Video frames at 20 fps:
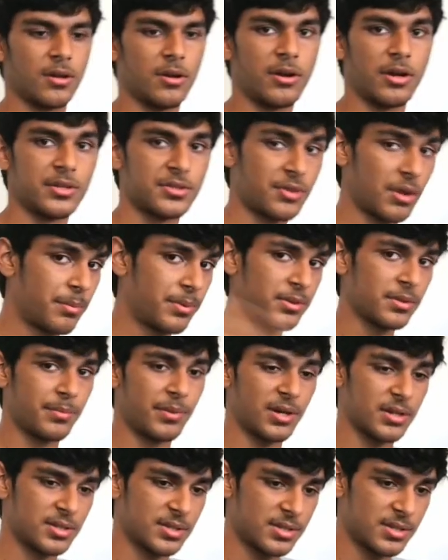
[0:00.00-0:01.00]
All right, so I put the
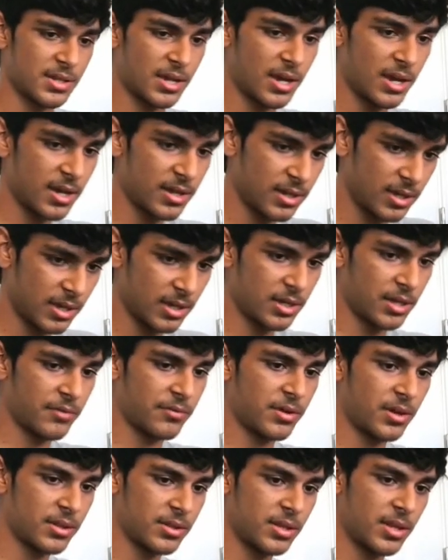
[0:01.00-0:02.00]
box aside, and I've
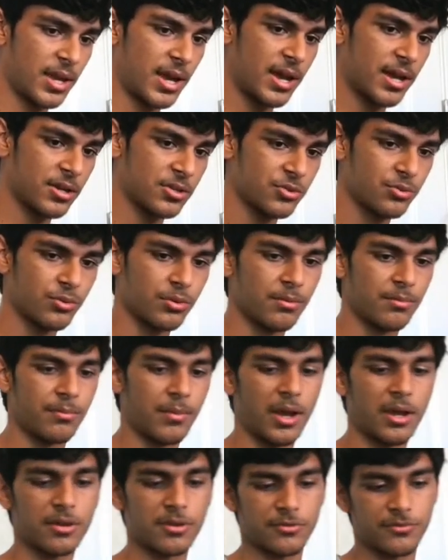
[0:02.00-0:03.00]
got the actual
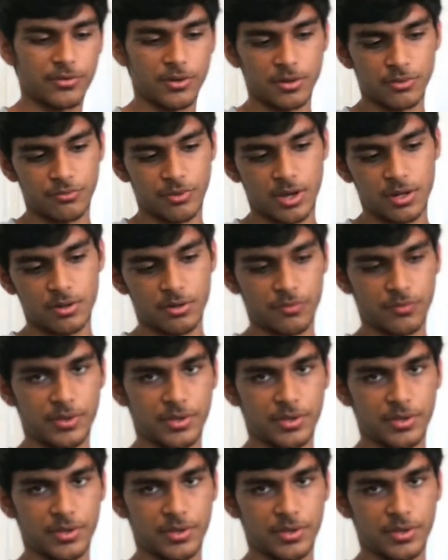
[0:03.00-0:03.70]
microphone right over